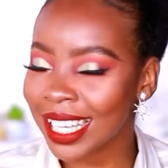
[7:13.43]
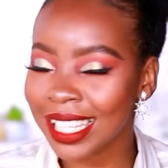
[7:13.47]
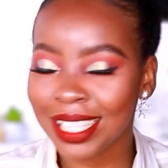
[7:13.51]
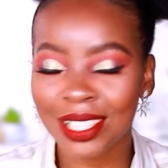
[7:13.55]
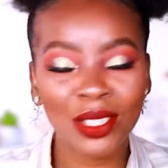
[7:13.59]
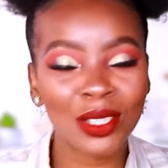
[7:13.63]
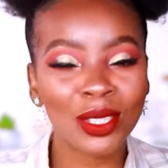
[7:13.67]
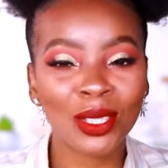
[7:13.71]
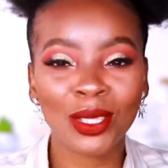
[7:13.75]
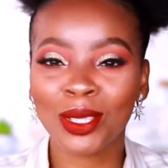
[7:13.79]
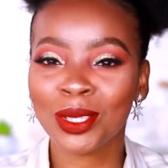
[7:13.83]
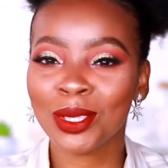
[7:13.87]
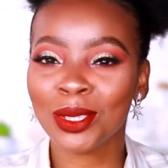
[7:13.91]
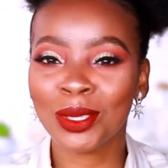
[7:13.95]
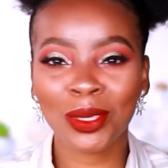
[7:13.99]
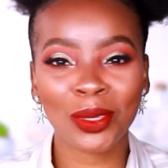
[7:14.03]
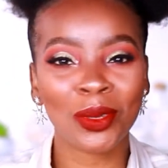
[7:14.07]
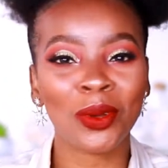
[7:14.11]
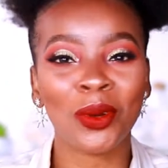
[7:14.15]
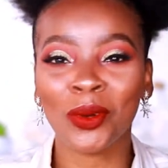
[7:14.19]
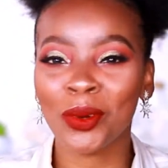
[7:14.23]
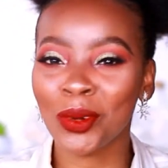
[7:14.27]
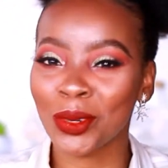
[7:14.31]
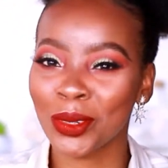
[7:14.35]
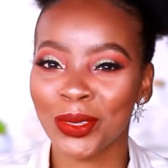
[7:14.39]
It's
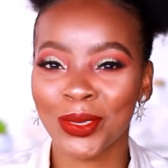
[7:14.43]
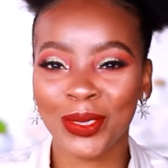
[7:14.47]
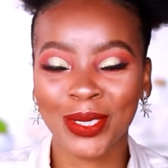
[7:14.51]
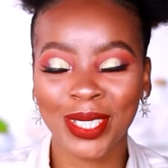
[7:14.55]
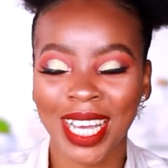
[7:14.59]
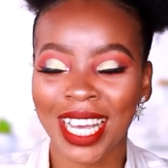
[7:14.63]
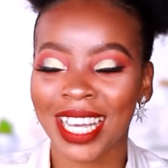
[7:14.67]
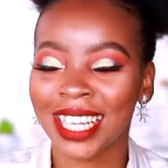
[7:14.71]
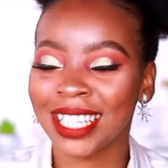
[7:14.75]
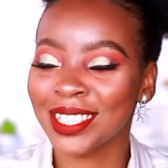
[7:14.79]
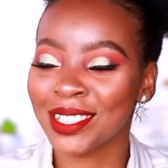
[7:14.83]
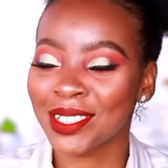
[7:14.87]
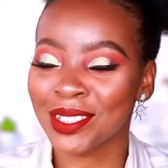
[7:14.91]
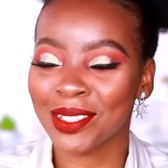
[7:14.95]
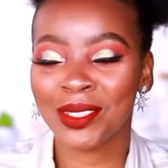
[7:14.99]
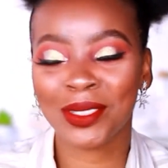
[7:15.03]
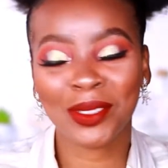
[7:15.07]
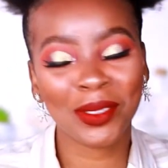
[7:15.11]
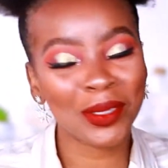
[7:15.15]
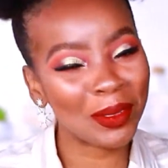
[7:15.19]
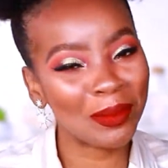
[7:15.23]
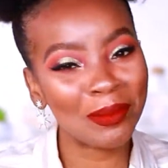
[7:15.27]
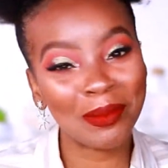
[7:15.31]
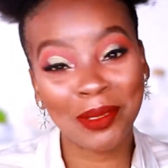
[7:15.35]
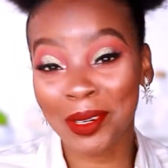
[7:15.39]
so good and
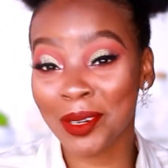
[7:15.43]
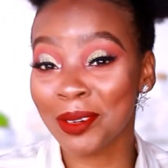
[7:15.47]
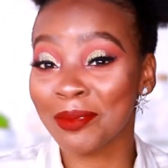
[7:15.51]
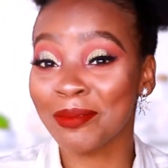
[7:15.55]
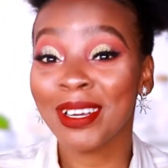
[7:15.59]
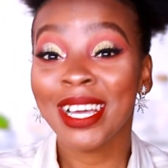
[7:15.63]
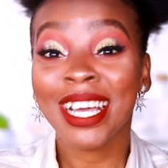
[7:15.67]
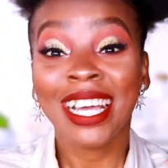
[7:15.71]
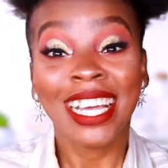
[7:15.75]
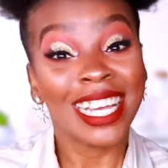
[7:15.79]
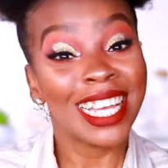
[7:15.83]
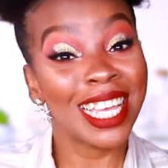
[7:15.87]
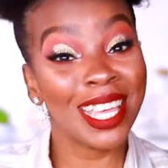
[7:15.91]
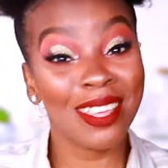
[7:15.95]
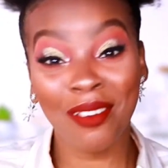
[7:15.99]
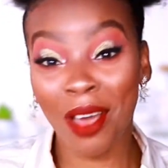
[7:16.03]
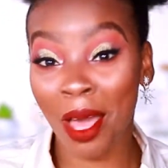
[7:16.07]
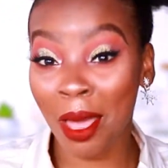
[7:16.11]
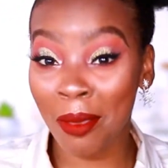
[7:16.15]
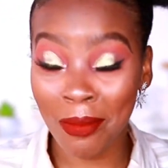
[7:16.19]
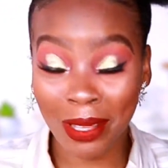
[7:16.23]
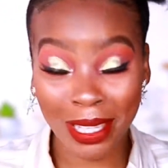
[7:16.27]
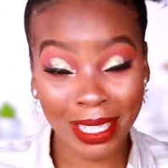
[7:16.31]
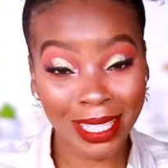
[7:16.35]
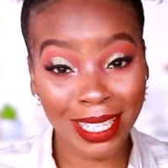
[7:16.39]
so bomb, if
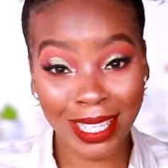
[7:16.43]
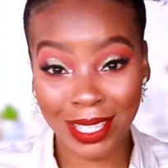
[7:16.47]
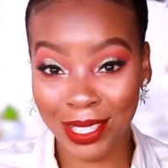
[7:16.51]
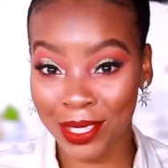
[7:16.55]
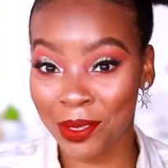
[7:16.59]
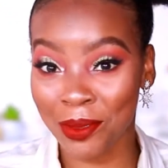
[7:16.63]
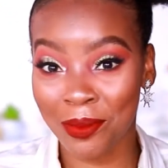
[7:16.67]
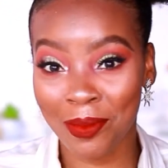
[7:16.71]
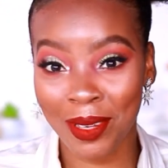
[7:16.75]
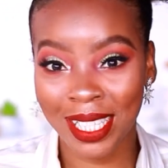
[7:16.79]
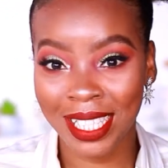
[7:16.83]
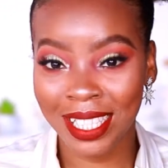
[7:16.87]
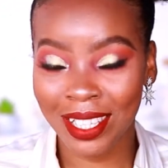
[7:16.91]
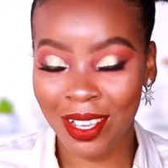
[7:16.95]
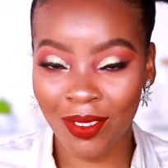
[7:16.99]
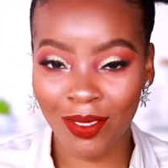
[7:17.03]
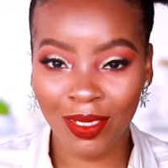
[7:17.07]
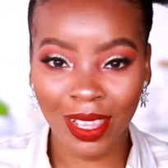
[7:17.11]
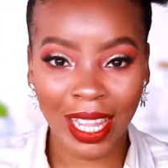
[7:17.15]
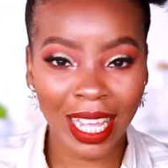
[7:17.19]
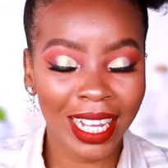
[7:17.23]
I may say so myself.